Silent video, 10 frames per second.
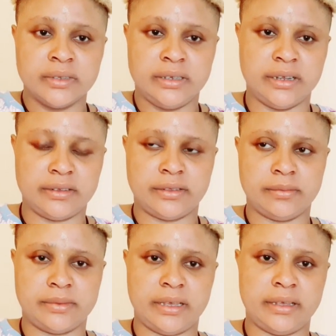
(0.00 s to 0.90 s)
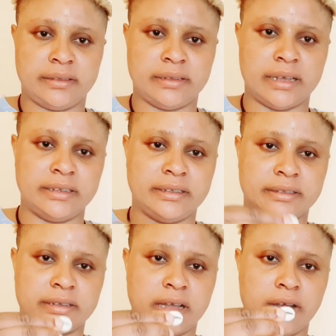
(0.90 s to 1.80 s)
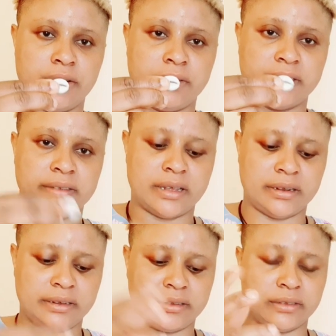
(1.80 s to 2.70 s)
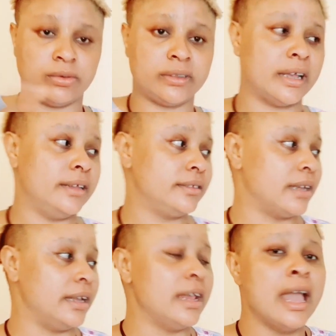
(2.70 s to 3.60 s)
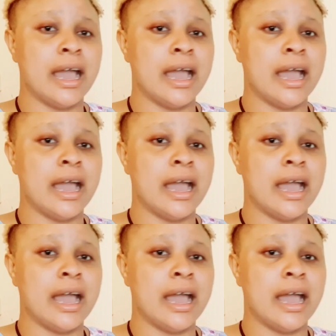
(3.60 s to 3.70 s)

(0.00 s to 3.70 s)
there's something inside. This is calories, and this is water inside.